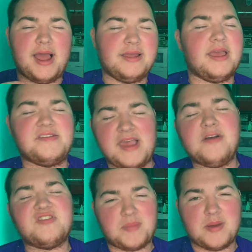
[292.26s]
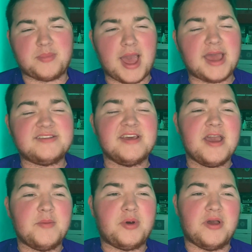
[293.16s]
It sounds a bit bad,
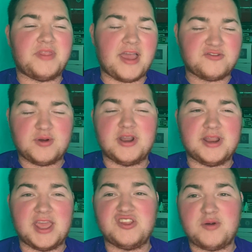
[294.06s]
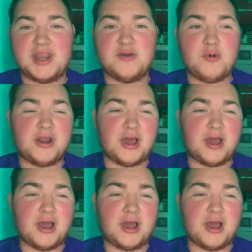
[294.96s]
but that 19-21,